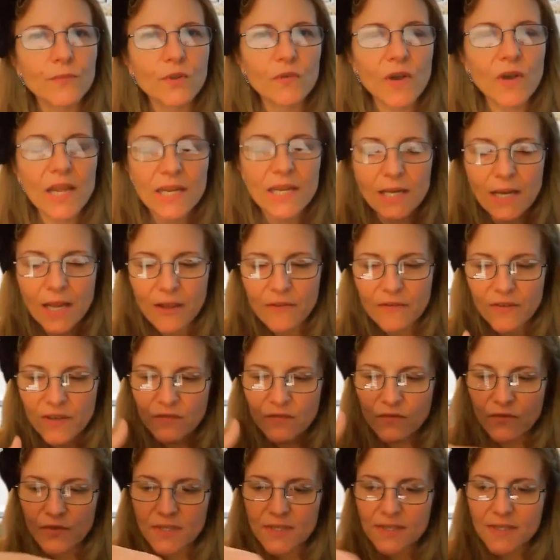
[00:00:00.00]
Right? And I've
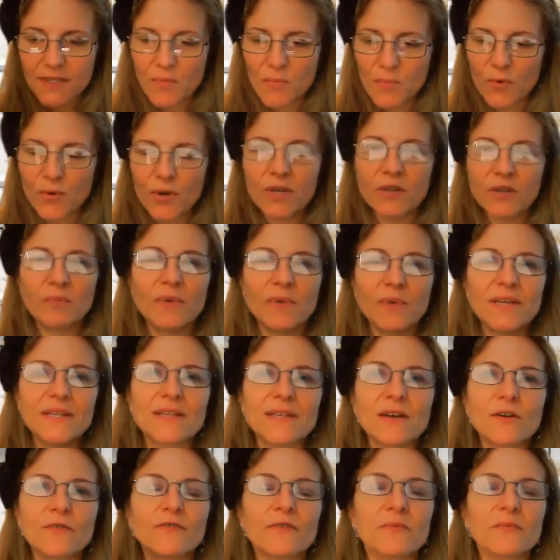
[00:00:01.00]
even separated
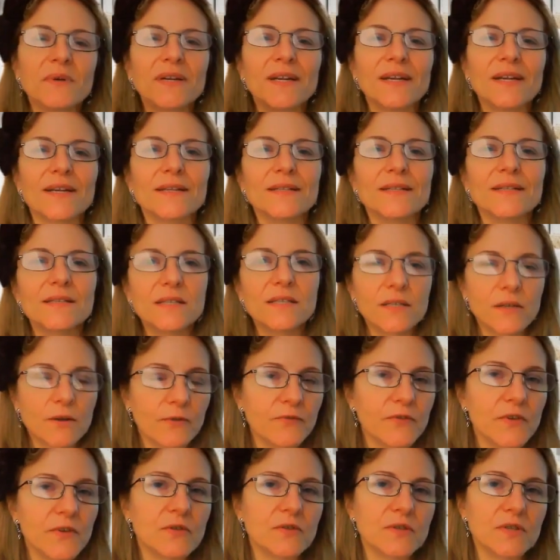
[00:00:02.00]
myself from it and I can
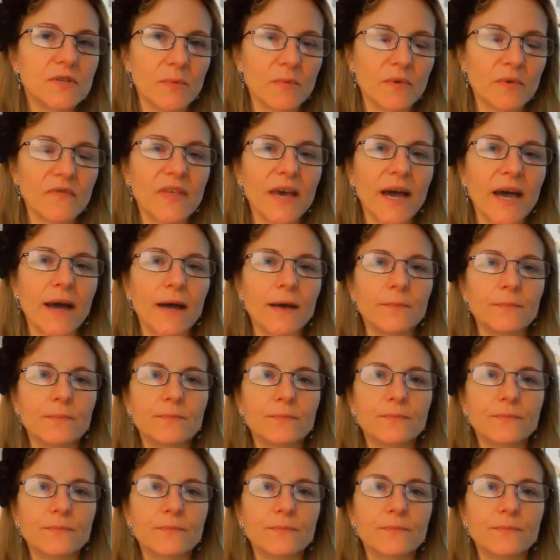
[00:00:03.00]
still feel some of that.